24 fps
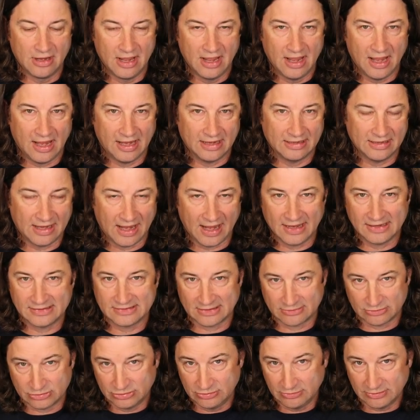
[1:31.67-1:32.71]
And as I
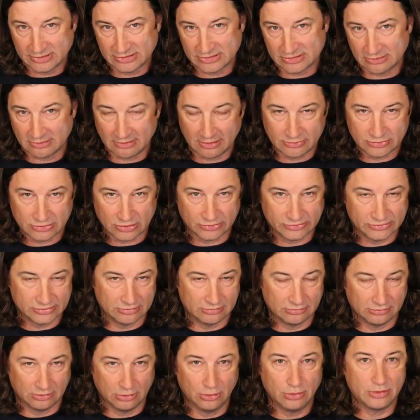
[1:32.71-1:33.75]
was doing so, I was also
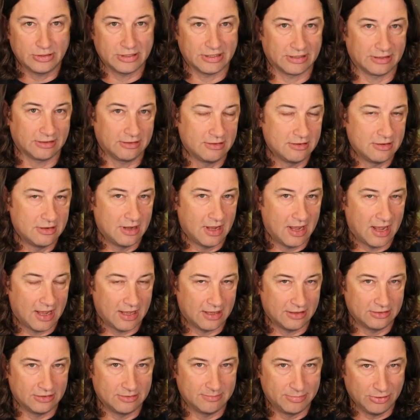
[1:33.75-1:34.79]
learning how
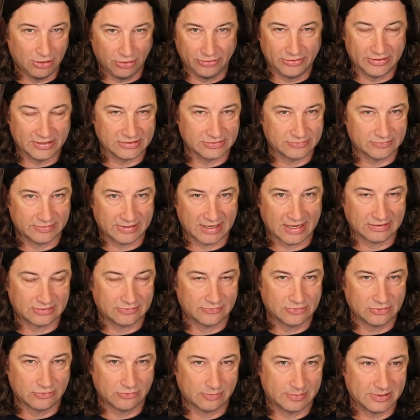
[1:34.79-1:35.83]
to build things with active
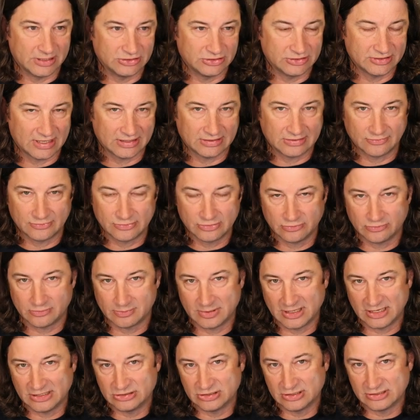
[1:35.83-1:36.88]
server pages. Active server
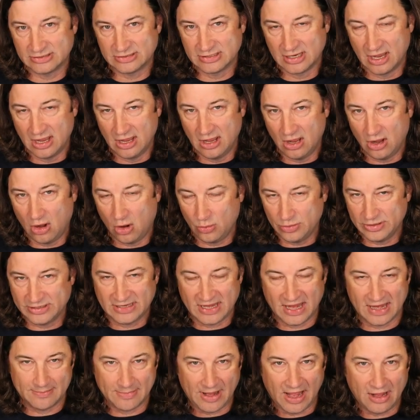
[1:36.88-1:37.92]
pages only
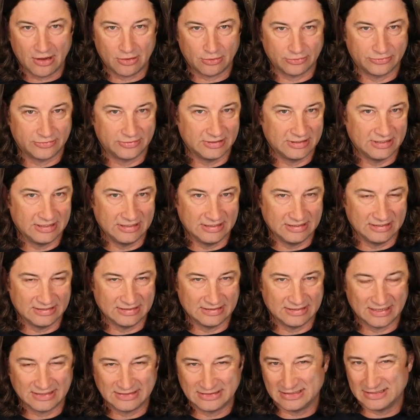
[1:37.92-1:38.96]
came out in
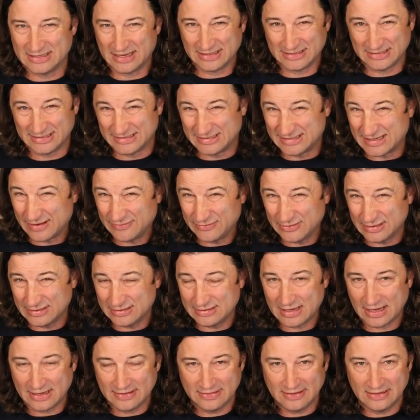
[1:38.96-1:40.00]
1997,
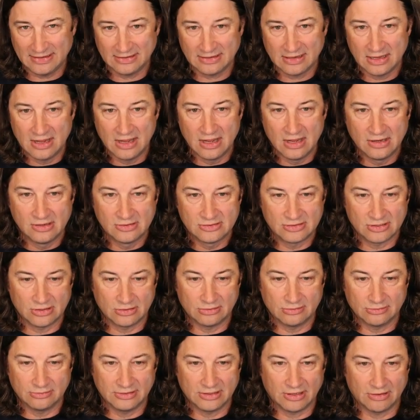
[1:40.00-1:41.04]
I think. So,
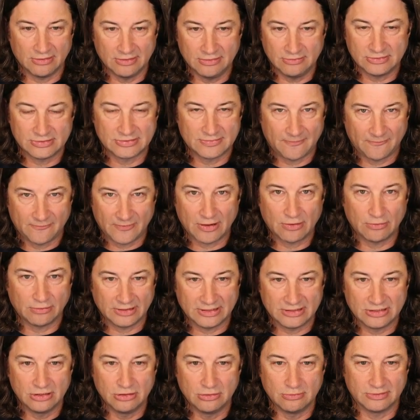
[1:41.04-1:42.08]
it was fairly
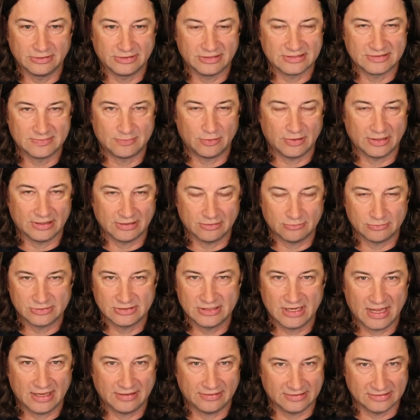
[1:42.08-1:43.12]
new at this point, and there was
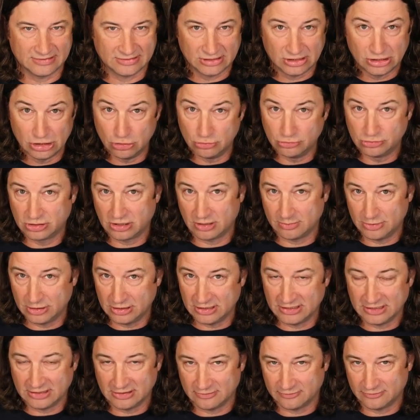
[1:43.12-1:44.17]
not this huge
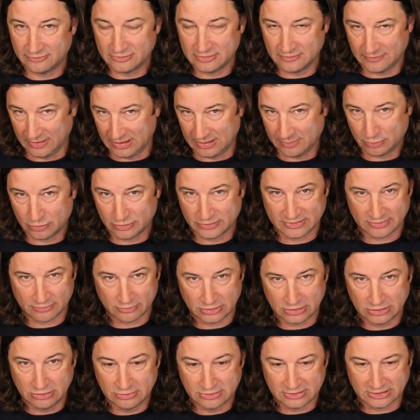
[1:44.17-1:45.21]
community of developers that were
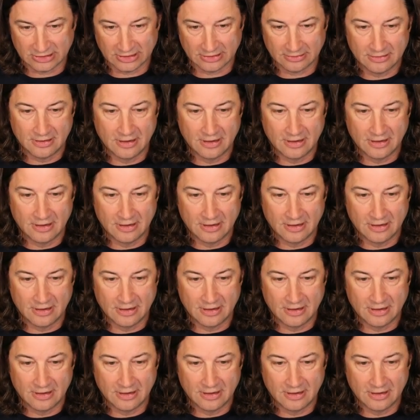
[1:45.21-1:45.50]
using it.